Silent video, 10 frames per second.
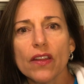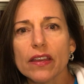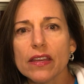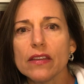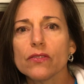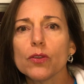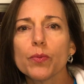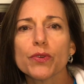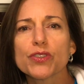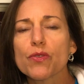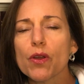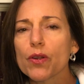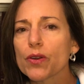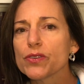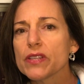like a King Soopers,
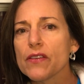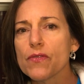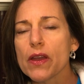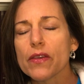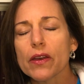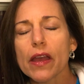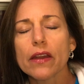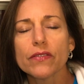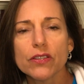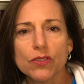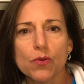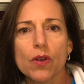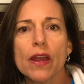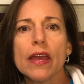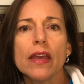Kroger, Safeway, that kind of a store,